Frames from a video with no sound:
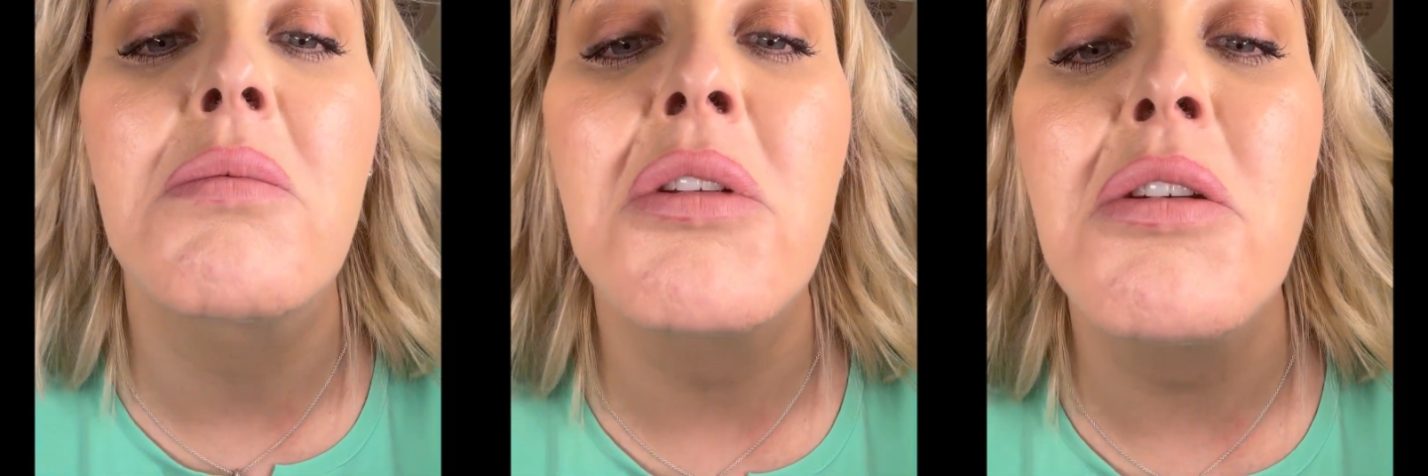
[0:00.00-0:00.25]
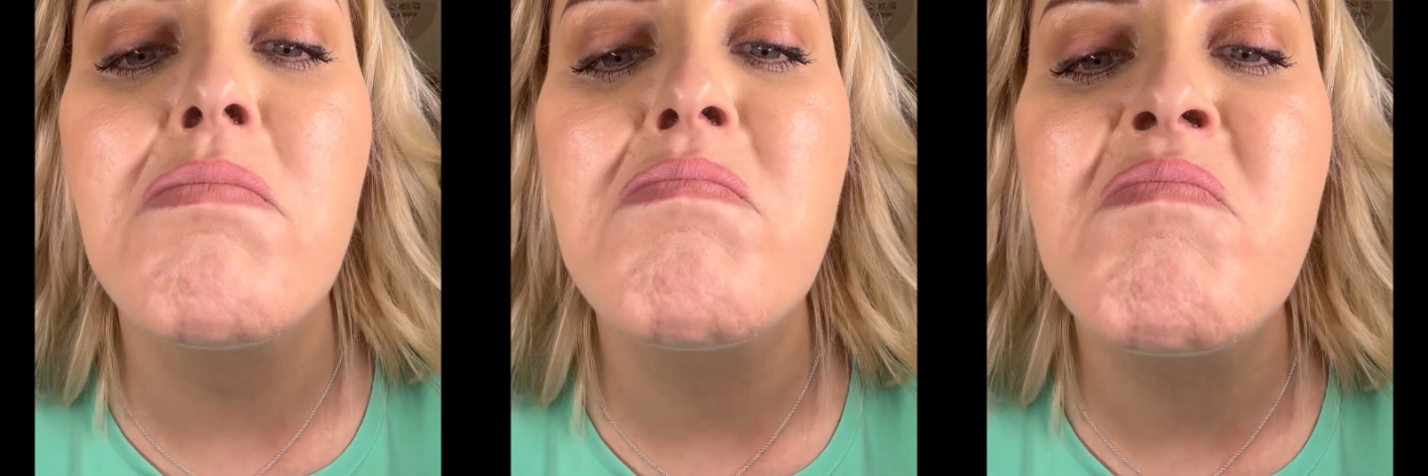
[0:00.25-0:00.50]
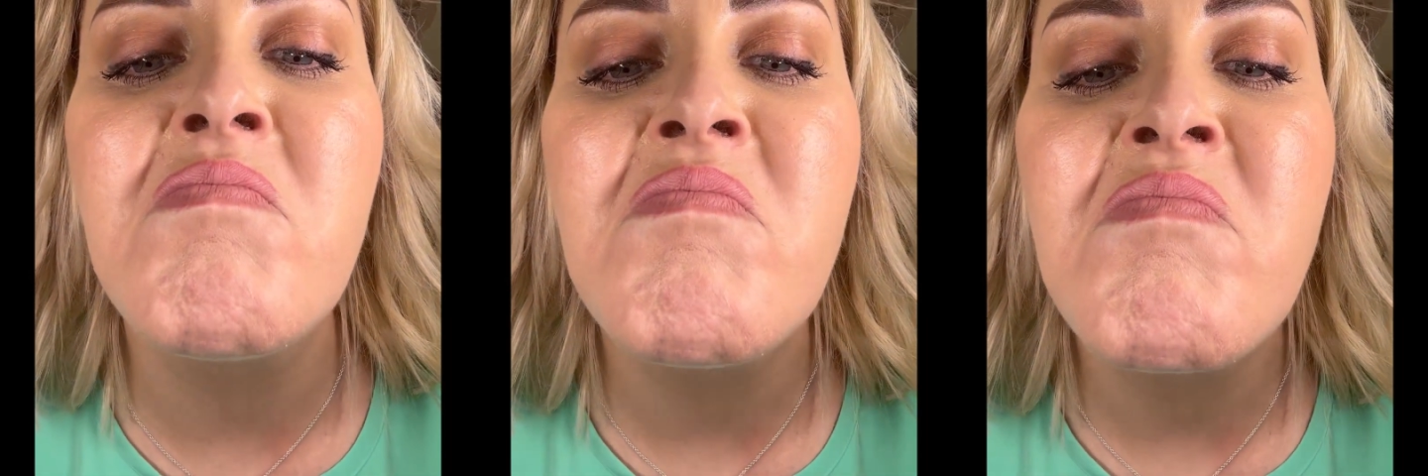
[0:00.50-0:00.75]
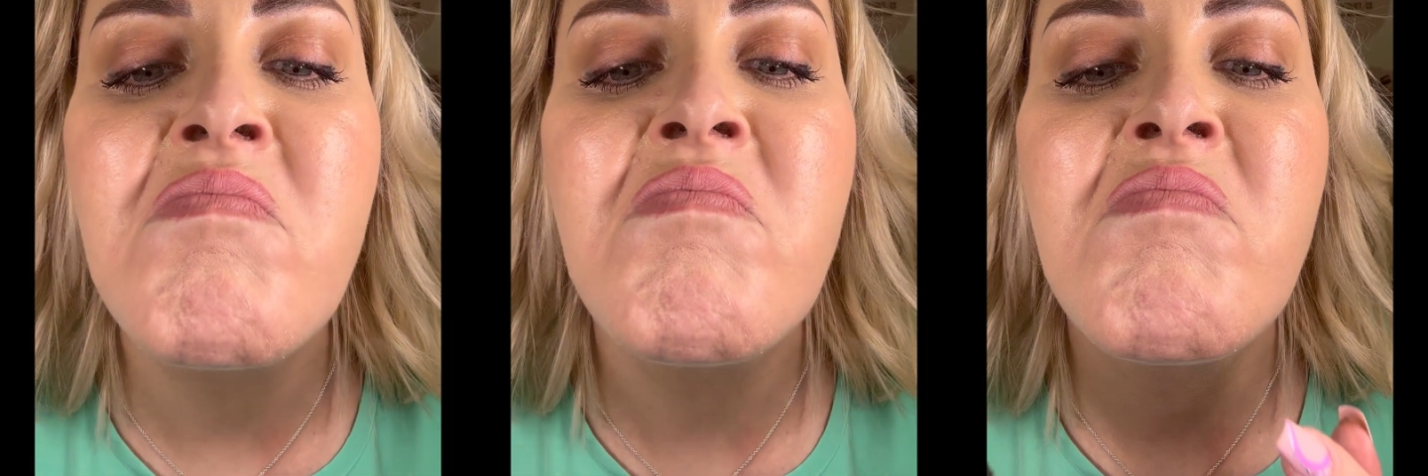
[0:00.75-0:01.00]
minute,
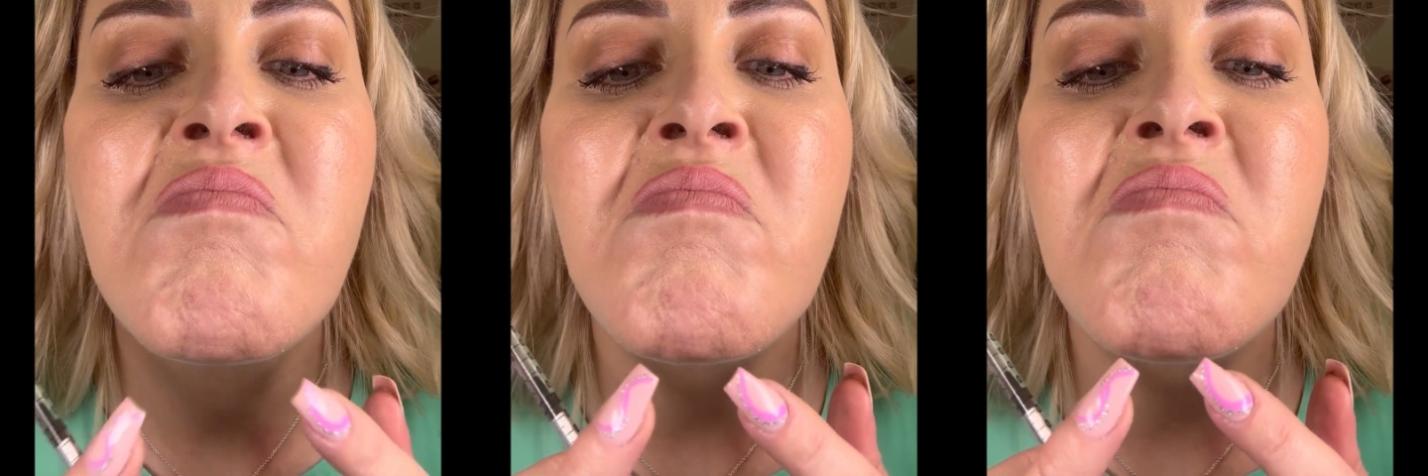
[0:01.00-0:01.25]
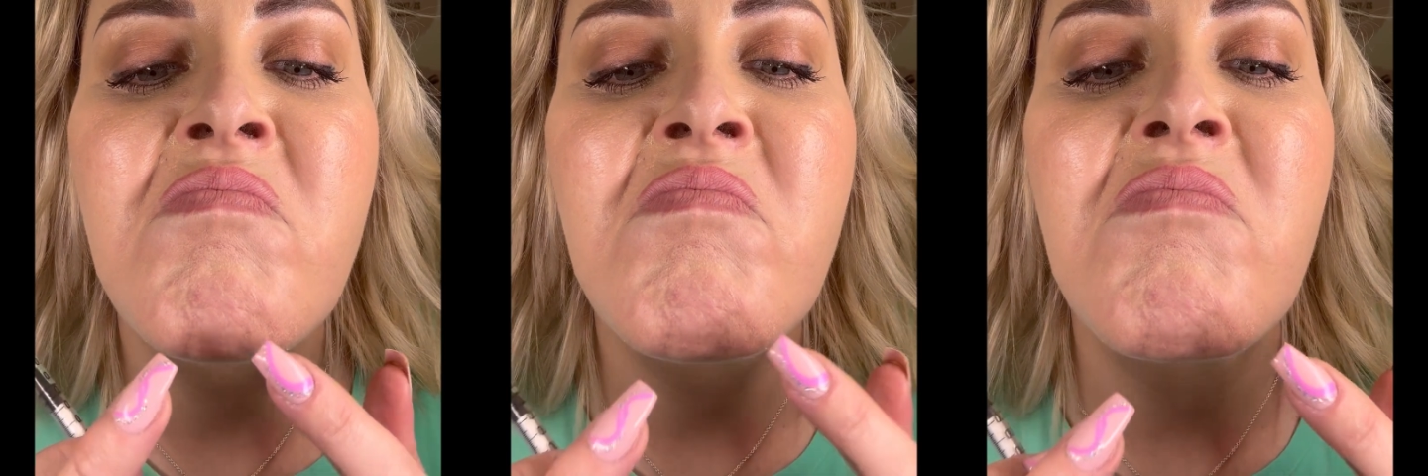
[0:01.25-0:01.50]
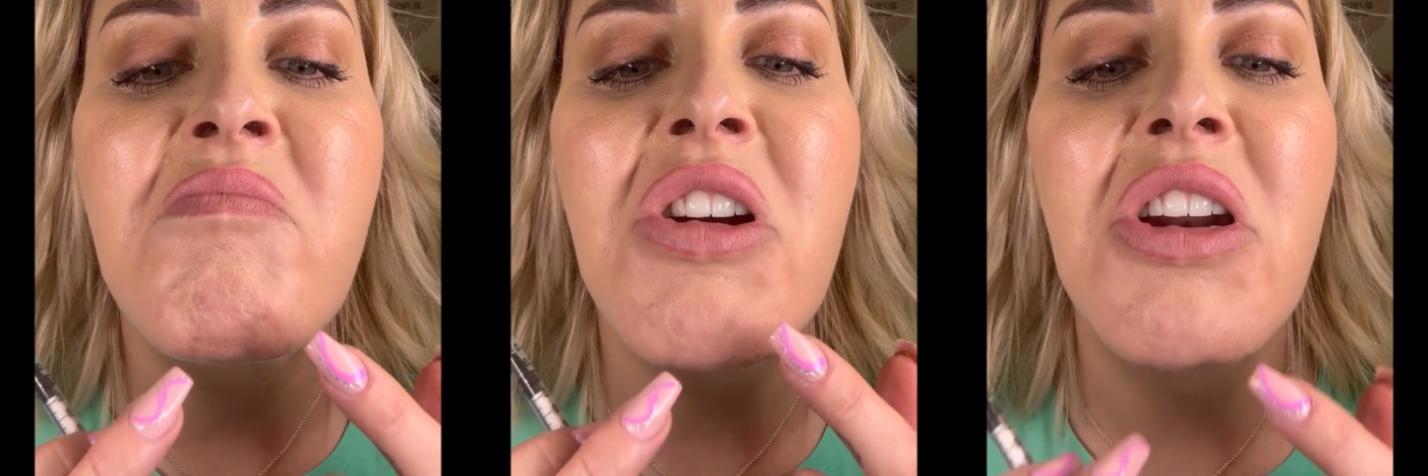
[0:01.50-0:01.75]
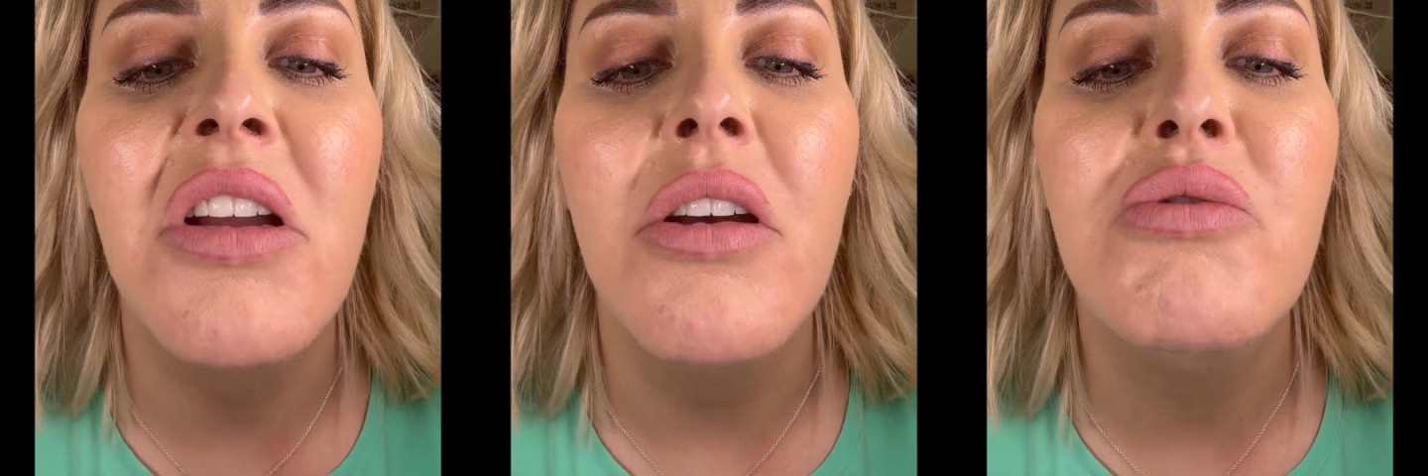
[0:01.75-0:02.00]
where
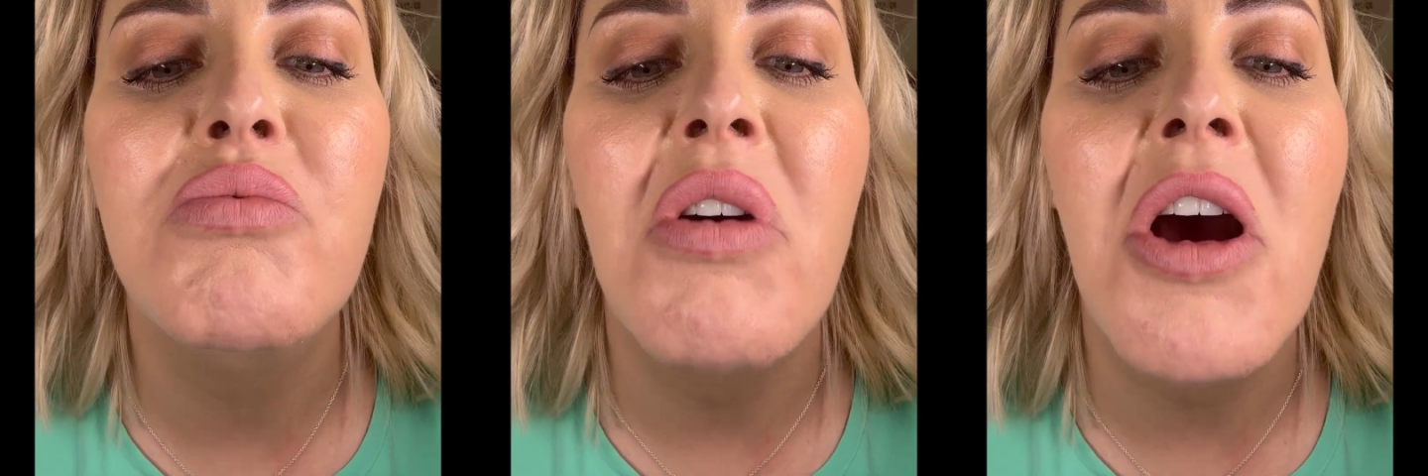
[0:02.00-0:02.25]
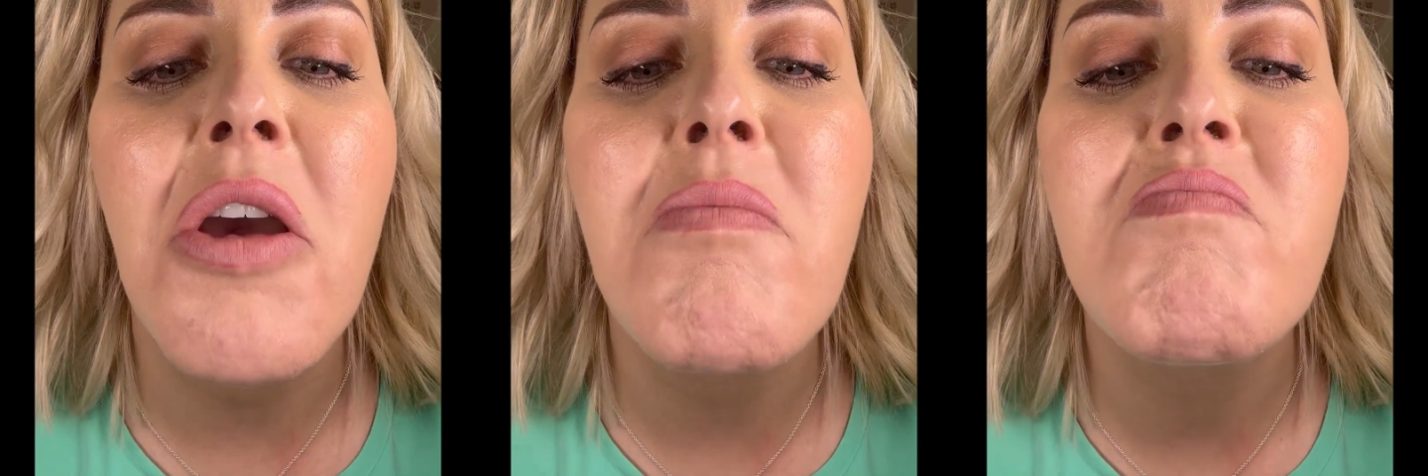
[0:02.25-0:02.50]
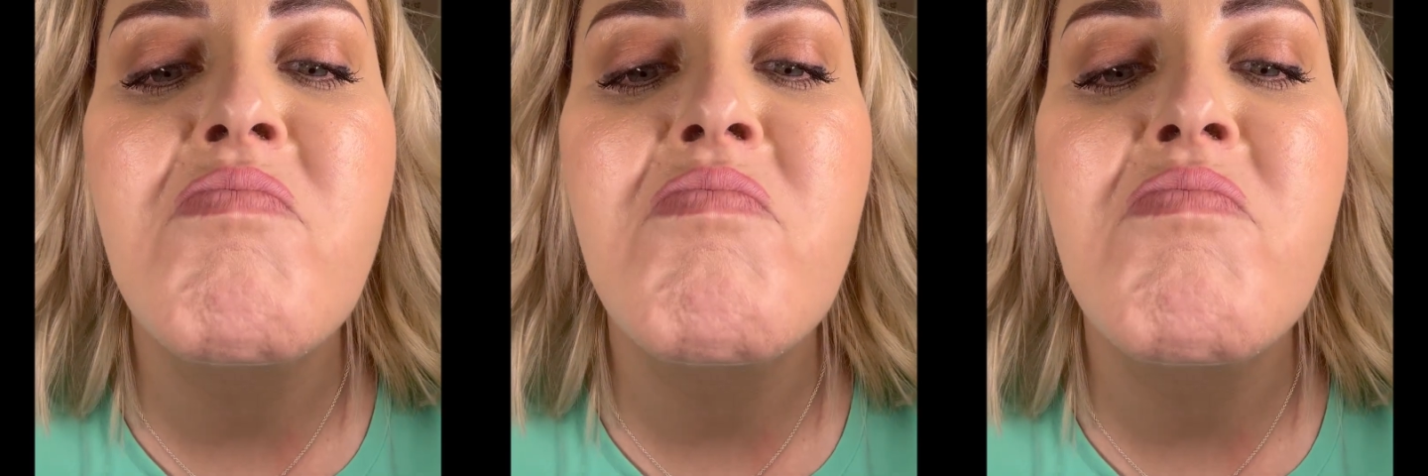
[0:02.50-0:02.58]
it goes white,